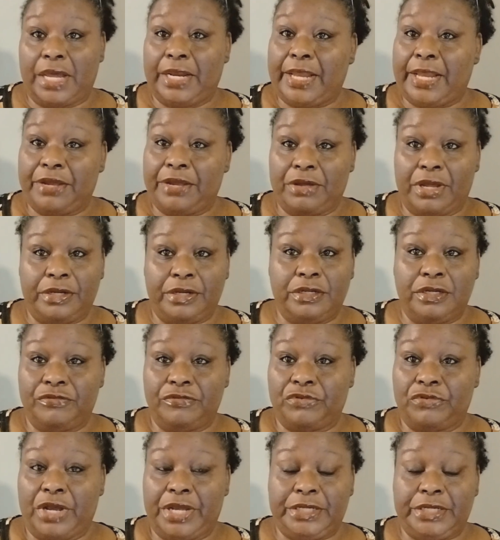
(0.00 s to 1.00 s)
I
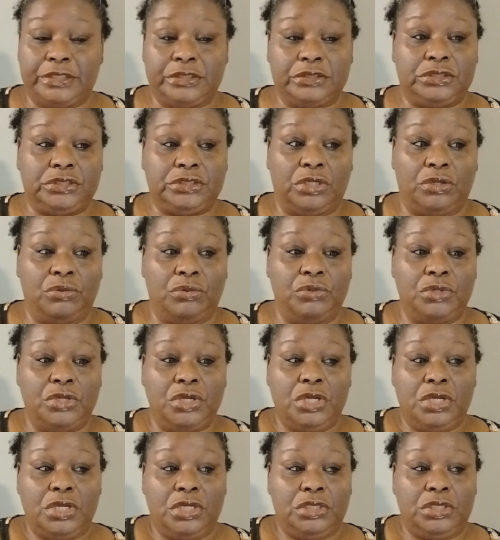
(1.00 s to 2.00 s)
love writing. So,
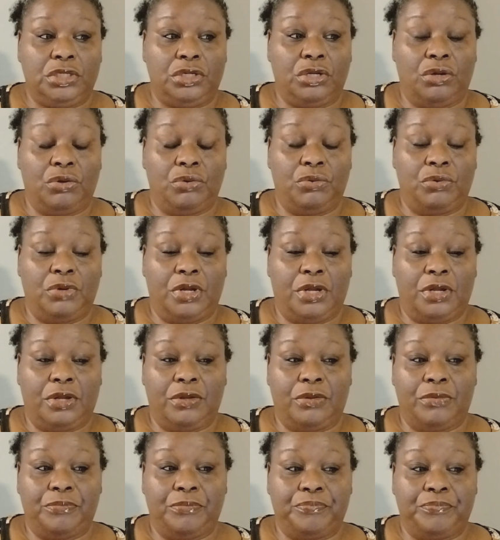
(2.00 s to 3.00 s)
you
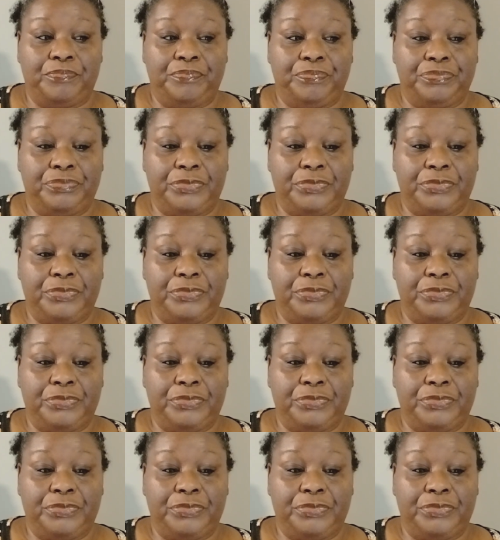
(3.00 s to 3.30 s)
know,